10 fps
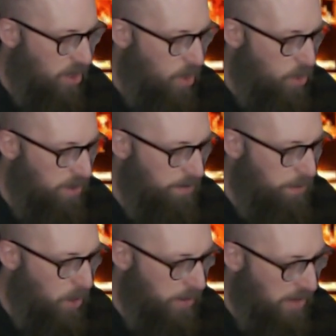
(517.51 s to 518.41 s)
cold,
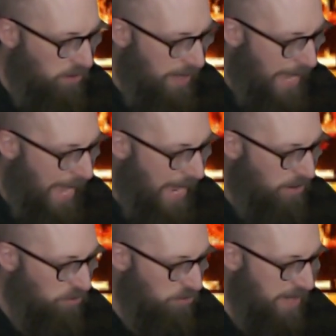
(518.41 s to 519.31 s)
bony right
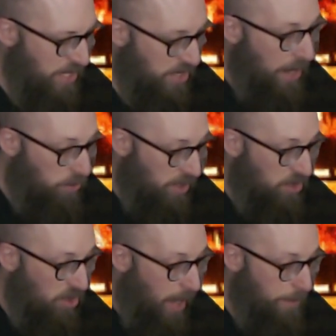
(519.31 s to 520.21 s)
hand reached out to
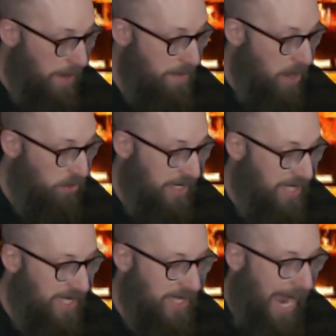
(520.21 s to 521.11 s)
stop my mouth and
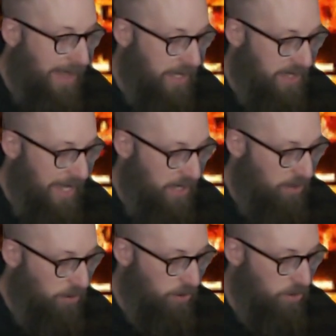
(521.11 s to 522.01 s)
silence this
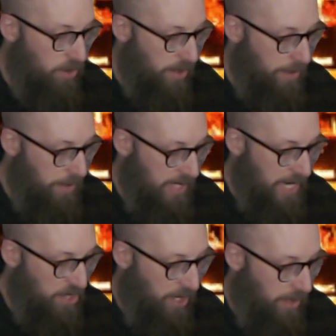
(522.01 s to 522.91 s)
crude
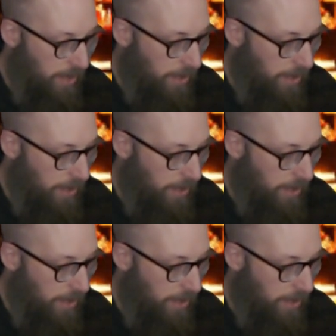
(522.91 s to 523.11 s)
imitation.